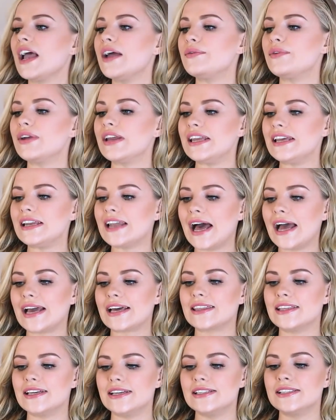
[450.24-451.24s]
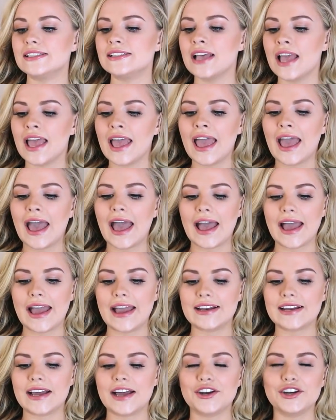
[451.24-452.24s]
I really like this.
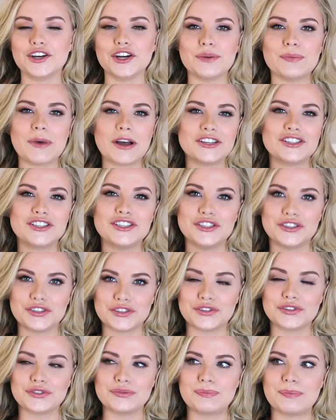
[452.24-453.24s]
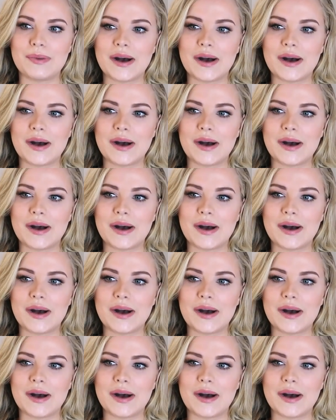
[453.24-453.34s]
And I don't know about you,